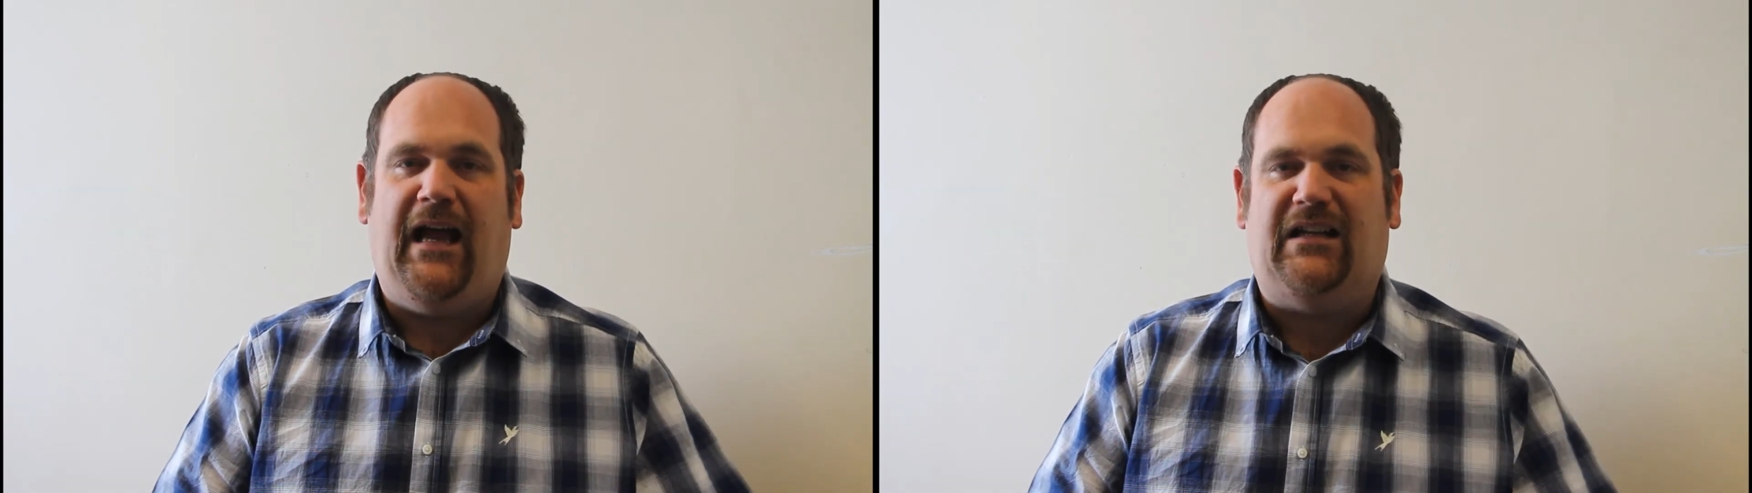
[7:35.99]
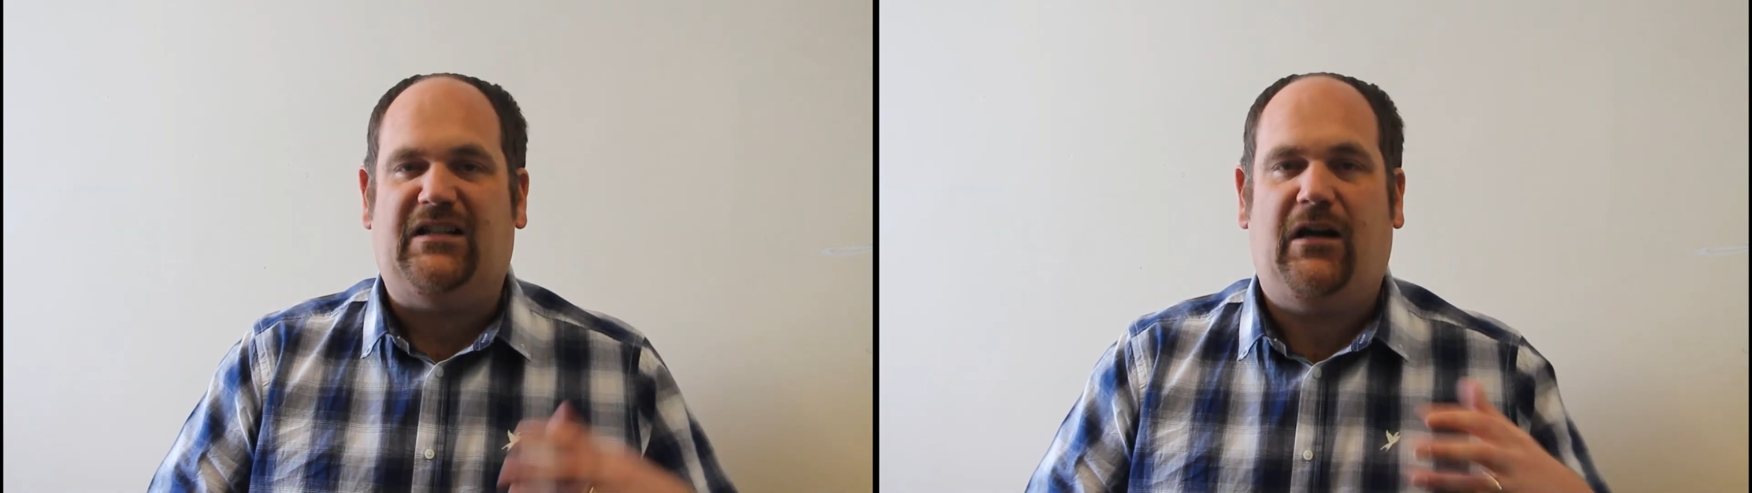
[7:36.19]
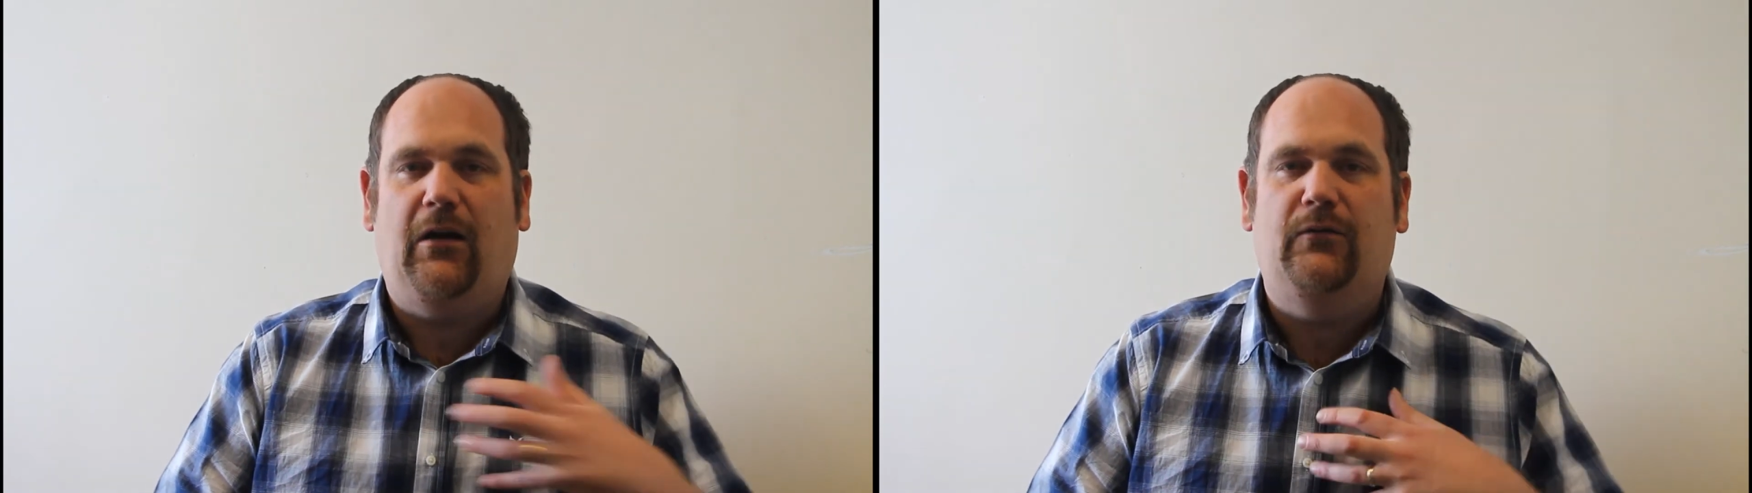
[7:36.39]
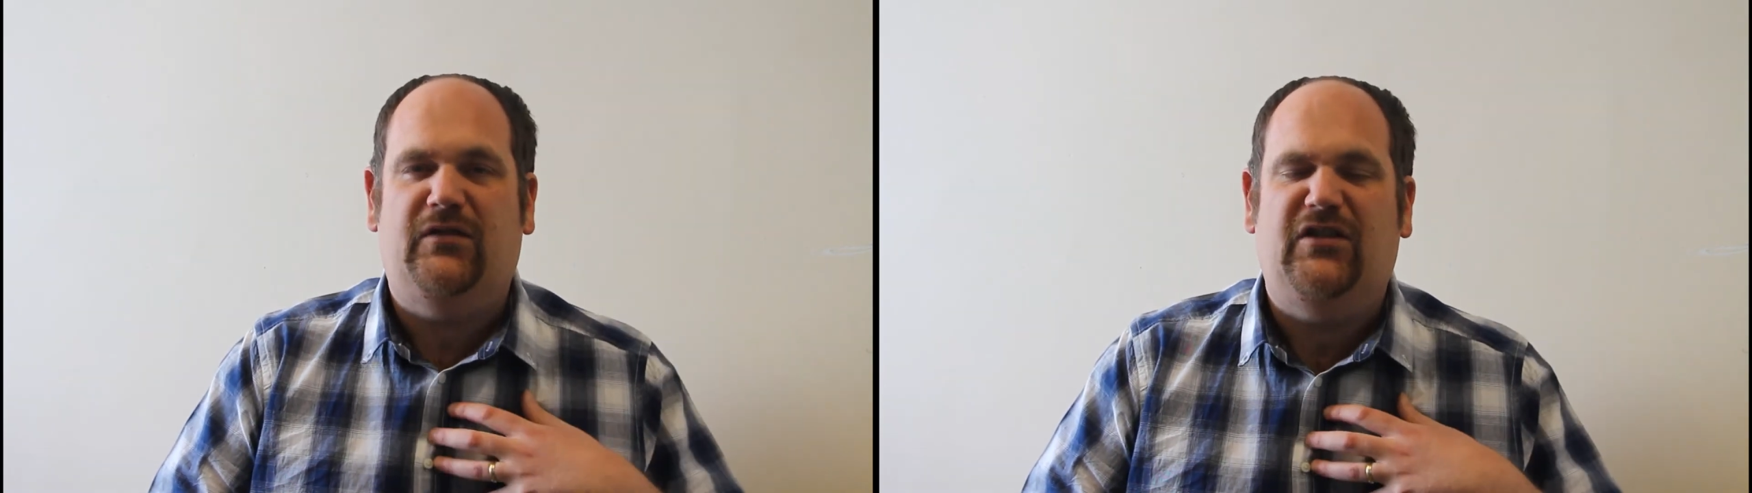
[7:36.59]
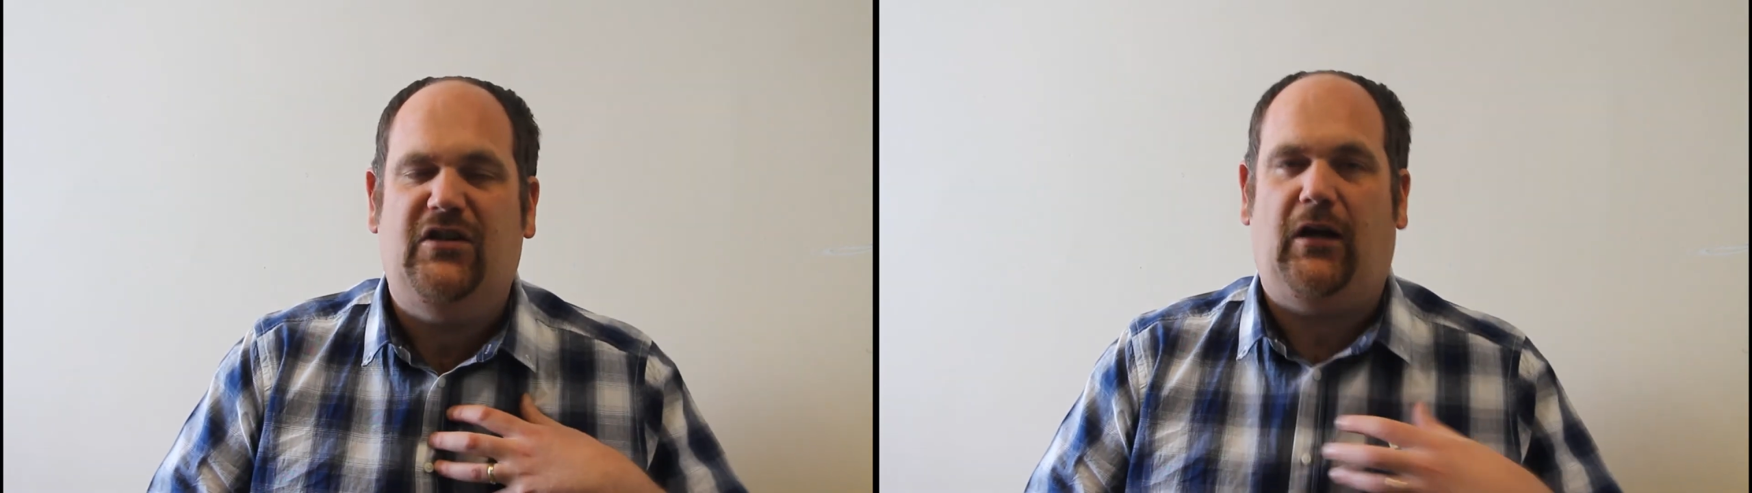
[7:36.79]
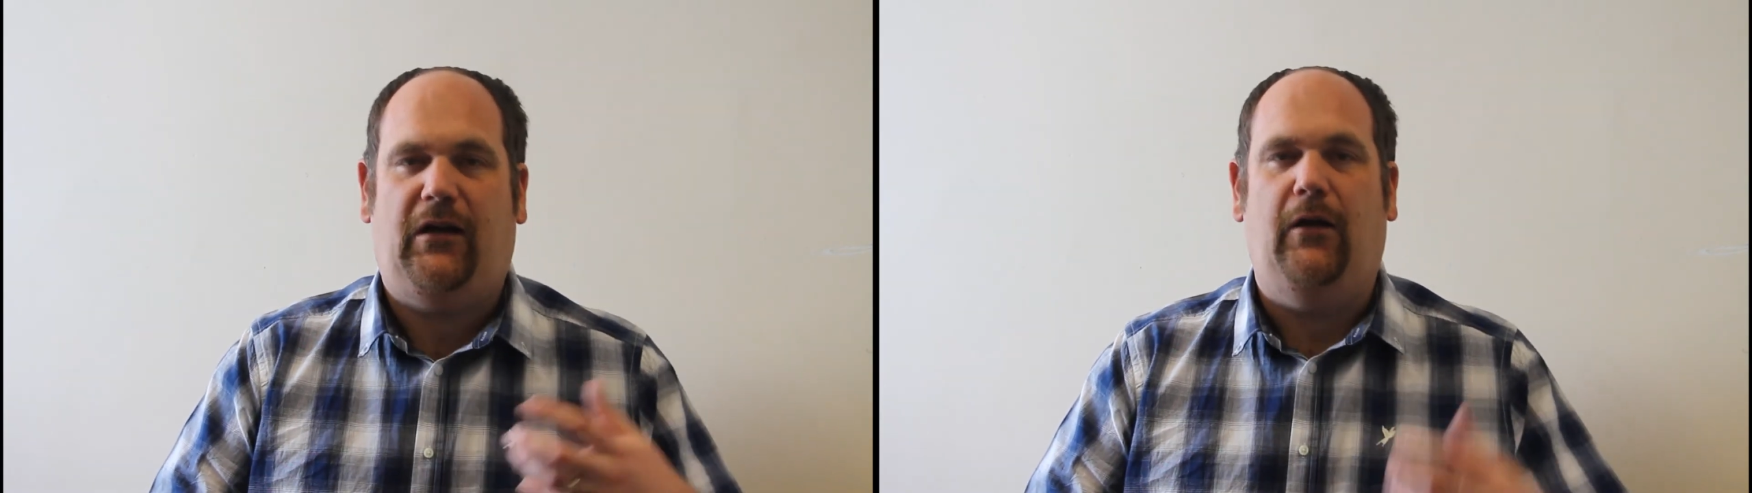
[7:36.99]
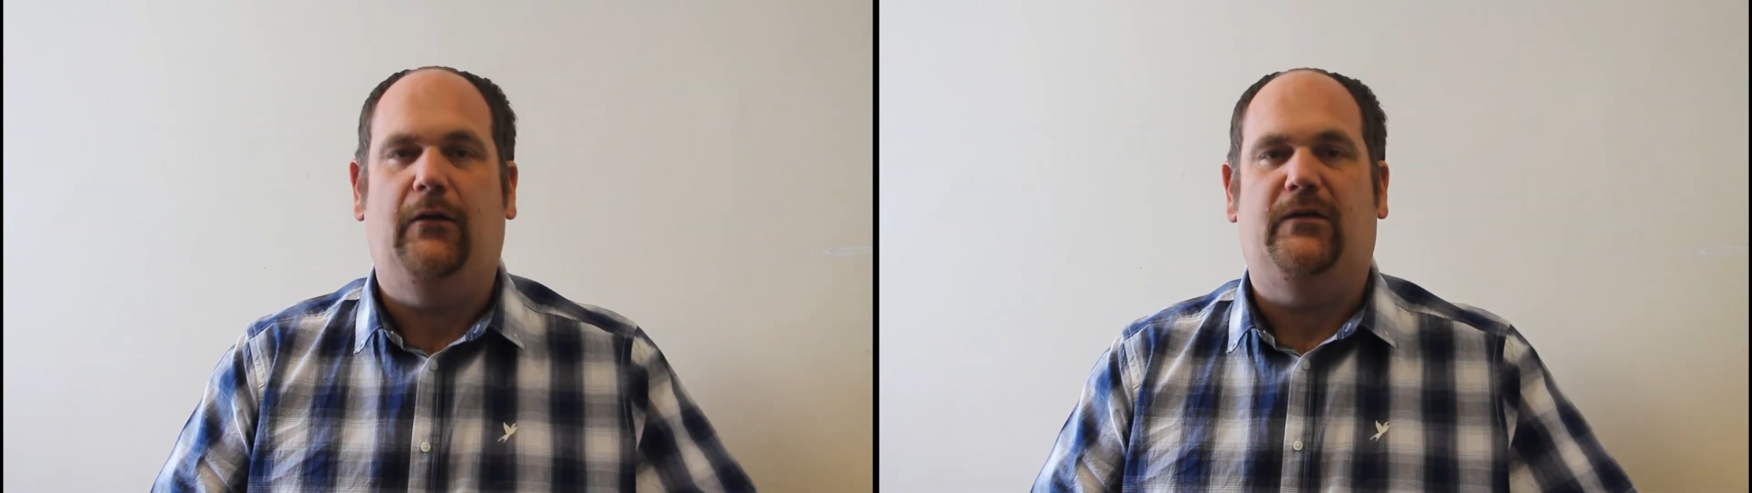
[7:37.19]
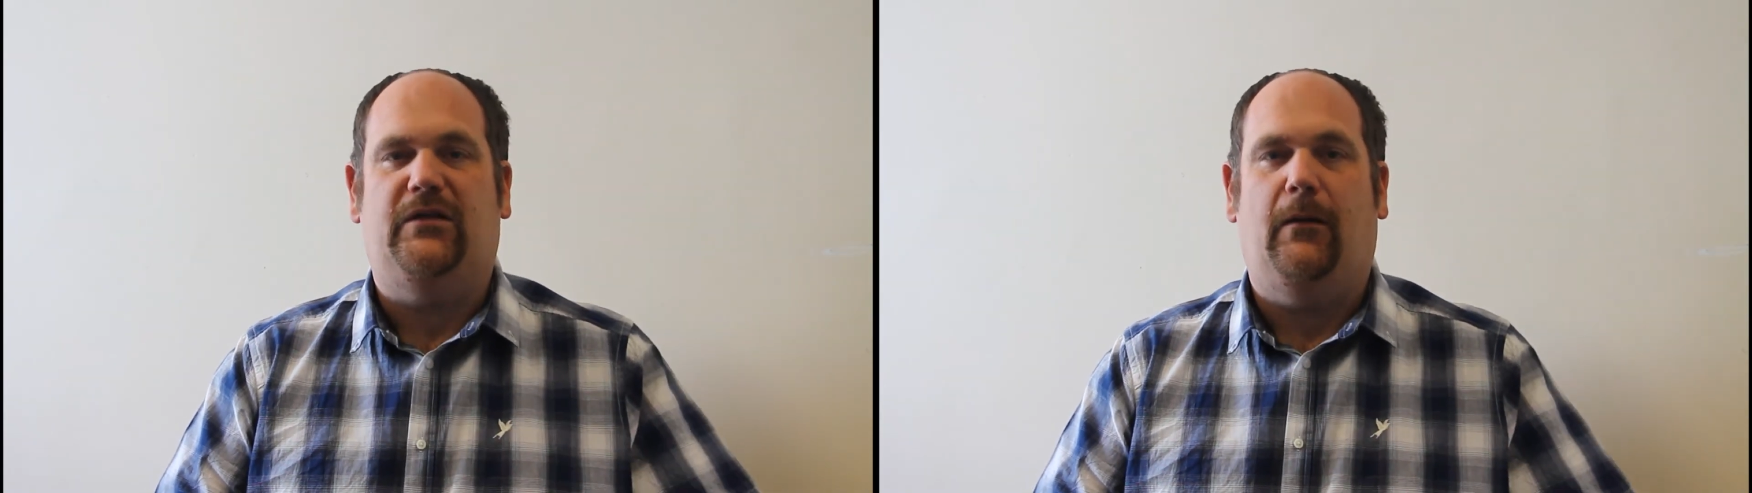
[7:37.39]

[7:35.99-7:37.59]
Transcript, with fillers: as close as your clothes